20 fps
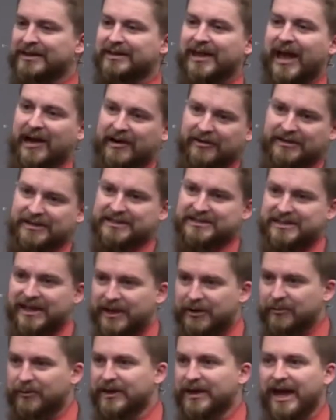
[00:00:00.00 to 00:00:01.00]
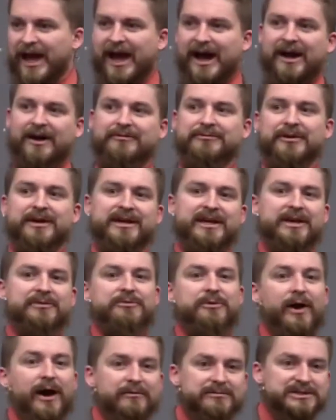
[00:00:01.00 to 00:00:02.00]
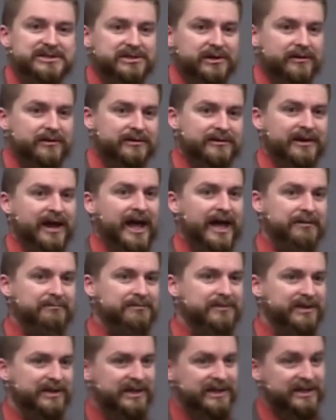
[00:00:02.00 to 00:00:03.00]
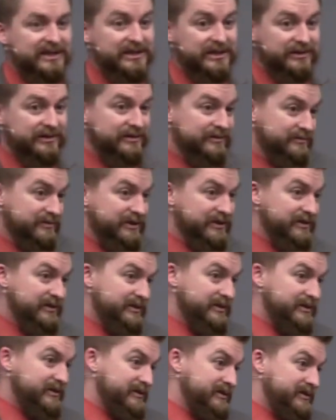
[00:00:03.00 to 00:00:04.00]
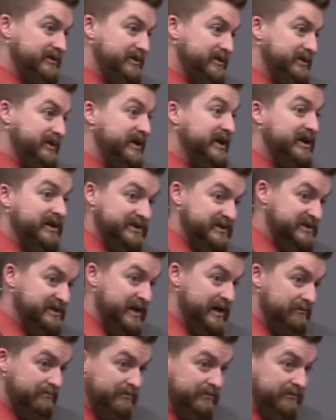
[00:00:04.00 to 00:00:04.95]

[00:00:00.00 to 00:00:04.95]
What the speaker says: counties like we have, if you have a certain name, you get on the team,